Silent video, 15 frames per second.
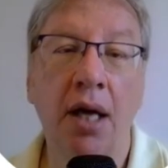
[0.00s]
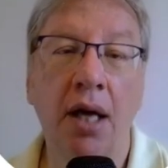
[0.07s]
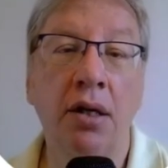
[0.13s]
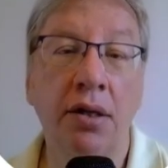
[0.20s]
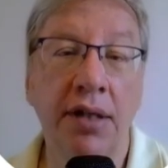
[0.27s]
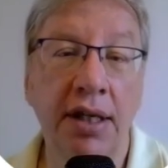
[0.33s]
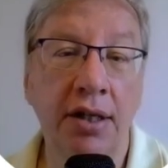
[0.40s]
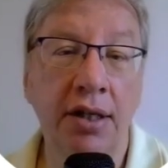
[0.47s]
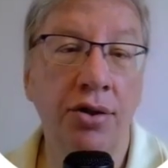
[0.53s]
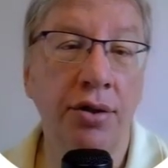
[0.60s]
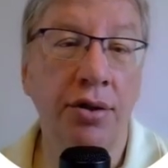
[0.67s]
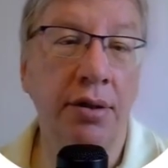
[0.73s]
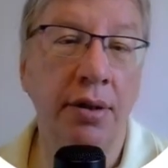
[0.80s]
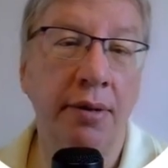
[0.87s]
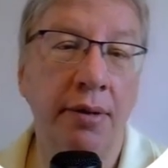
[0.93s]

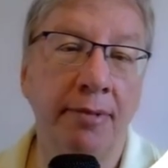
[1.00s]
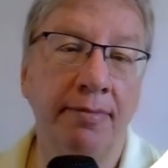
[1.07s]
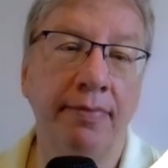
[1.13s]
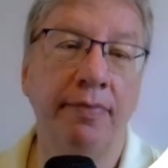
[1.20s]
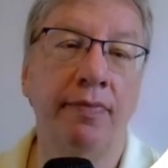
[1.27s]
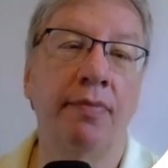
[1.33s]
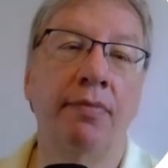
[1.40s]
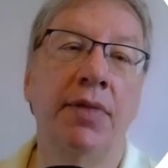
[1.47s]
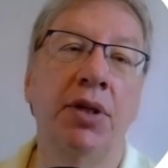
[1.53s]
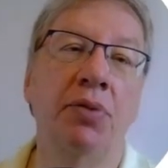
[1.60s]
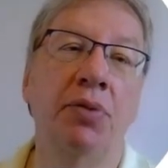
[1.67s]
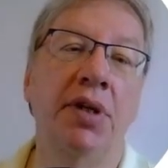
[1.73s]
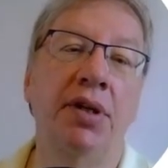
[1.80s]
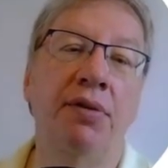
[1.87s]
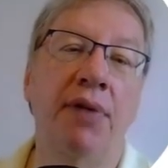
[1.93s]
Connection
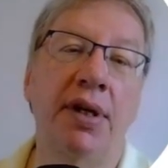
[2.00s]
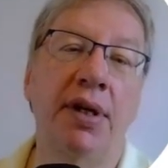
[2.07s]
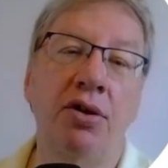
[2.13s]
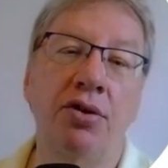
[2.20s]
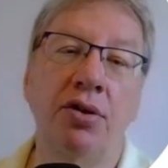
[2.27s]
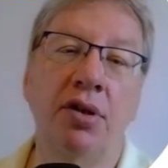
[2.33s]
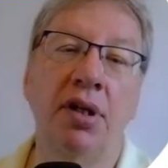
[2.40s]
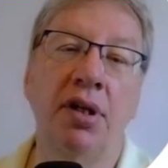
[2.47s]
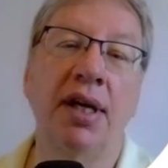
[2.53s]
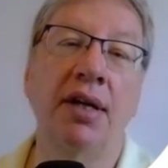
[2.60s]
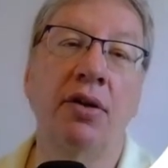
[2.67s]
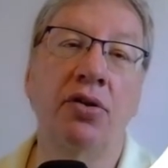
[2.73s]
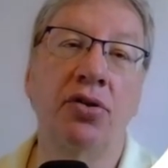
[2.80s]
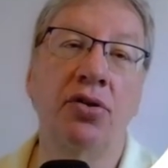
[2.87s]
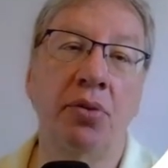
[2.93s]
between tradition
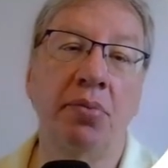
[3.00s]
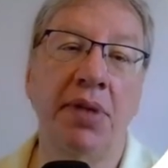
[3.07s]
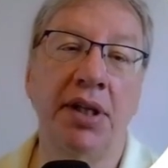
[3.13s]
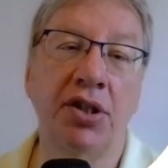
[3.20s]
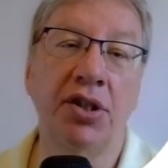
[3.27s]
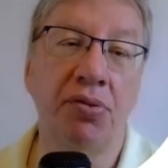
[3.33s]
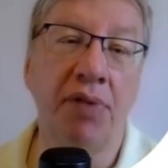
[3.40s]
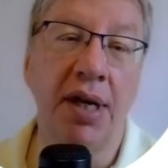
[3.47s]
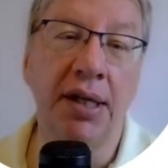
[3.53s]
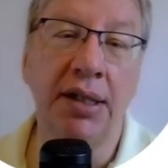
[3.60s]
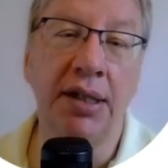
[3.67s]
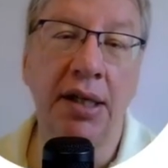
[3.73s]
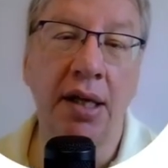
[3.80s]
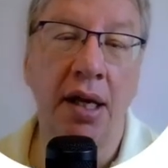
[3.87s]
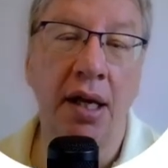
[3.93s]
can also be
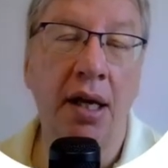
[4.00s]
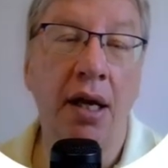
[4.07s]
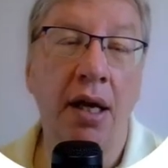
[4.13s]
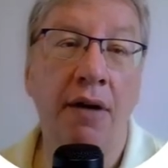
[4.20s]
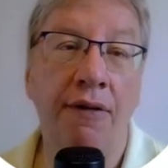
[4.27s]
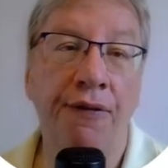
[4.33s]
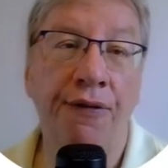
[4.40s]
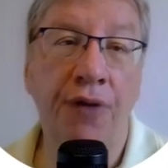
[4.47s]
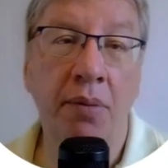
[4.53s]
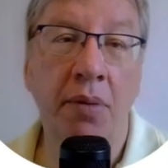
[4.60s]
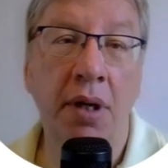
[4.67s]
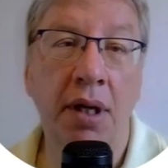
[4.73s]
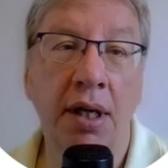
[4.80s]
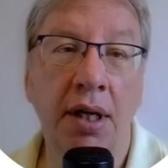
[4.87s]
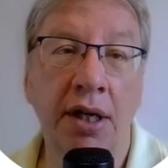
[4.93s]
extracted
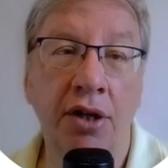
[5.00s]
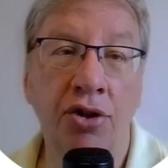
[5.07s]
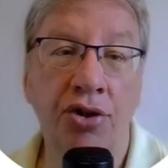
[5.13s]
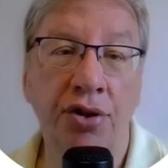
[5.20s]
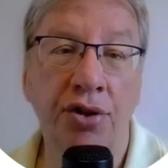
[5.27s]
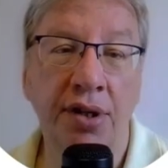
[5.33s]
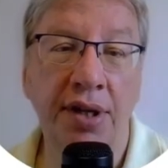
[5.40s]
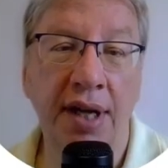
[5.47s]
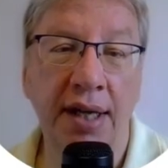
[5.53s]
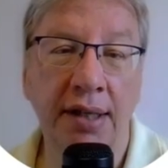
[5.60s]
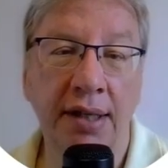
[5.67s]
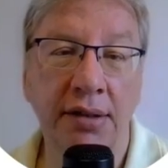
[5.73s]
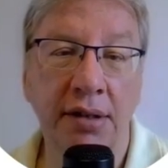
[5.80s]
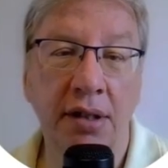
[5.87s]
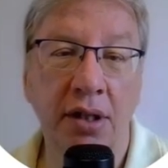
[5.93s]
from ancient
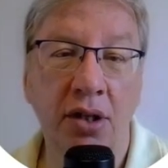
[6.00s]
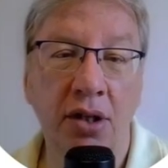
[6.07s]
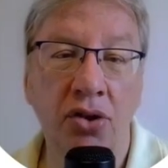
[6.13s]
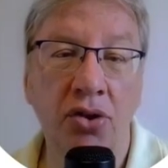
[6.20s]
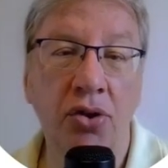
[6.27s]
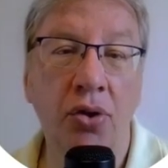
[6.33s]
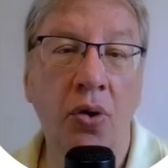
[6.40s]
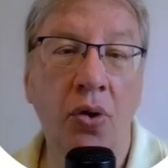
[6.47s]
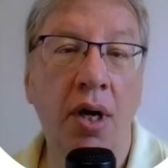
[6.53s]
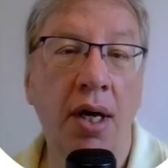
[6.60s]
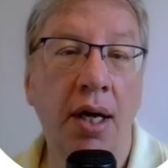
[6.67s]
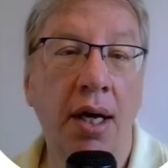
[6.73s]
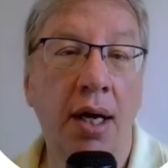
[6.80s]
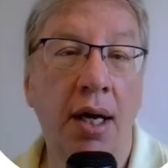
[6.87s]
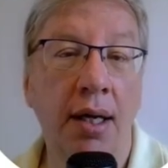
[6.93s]
texts. So
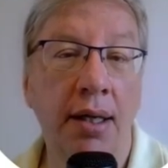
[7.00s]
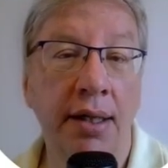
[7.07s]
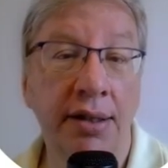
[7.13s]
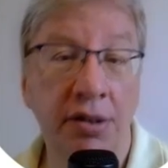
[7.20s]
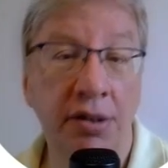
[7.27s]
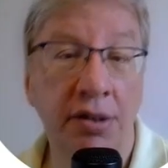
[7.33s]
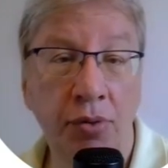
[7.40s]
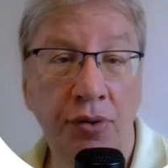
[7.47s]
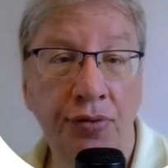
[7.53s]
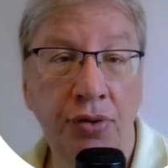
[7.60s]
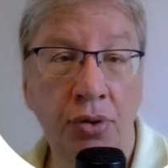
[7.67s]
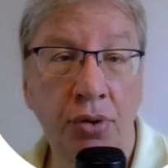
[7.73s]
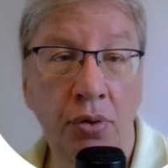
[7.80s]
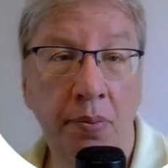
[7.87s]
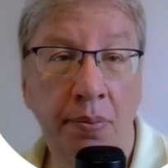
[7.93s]
let's move
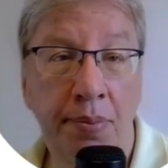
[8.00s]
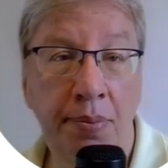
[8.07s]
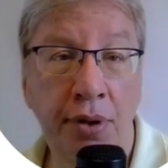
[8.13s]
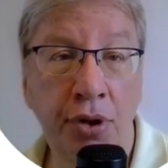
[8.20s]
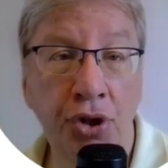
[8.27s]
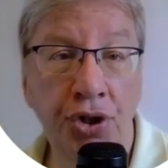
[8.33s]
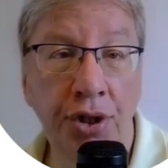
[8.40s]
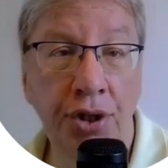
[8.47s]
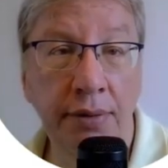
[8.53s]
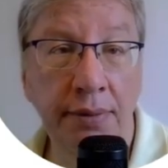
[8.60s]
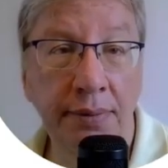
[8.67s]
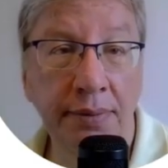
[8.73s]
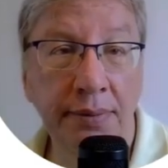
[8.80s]
to Persia.